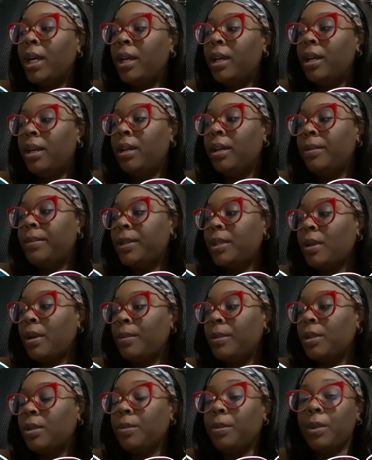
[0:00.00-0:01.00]
Um, so I'm
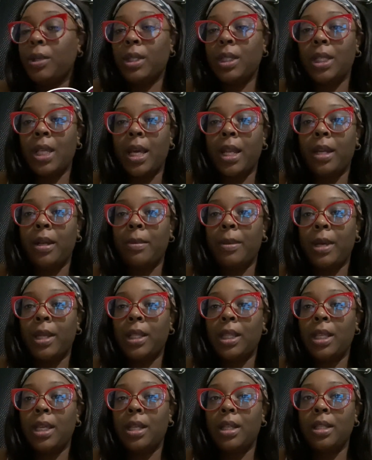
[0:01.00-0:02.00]
super excited
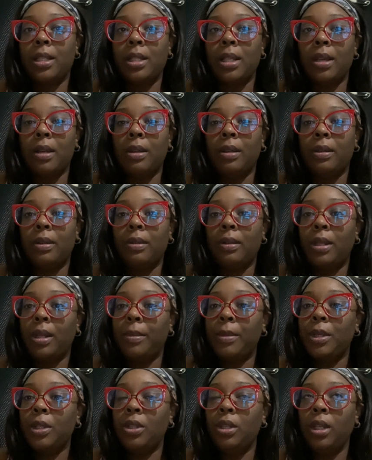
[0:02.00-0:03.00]
about that. So let
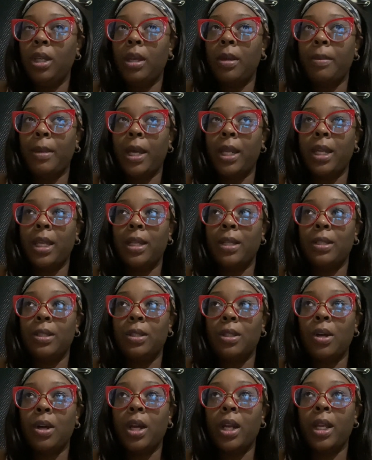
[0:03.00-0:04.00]
me get my day
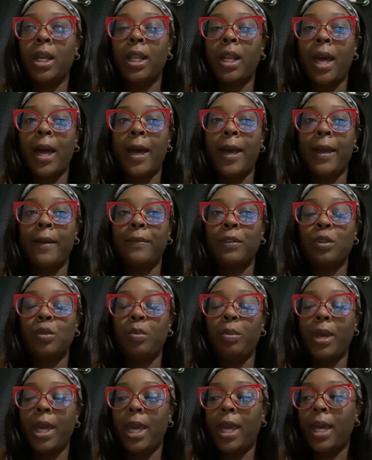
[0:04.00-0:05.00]
started. I have to
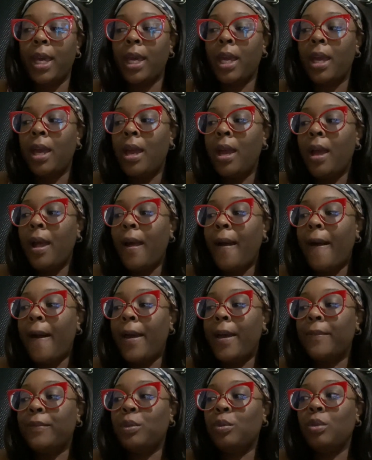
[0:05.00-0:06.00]
pack. I
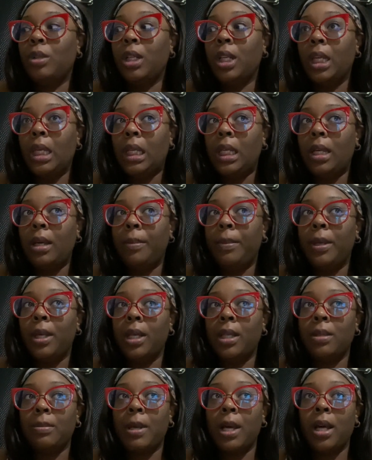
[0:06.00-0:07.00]
have to clean up
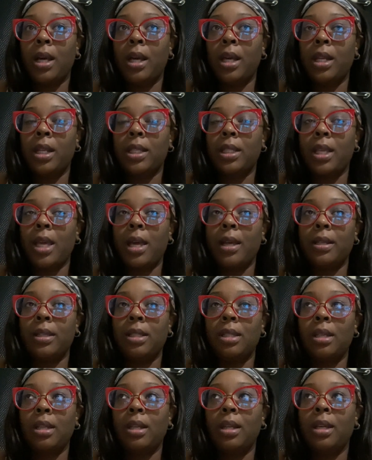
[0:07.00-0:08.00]
because my aunt is house
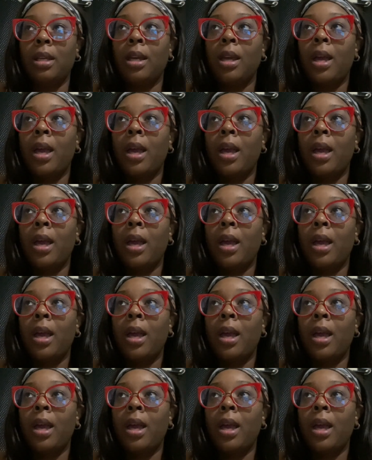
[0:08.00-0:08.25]
sitting.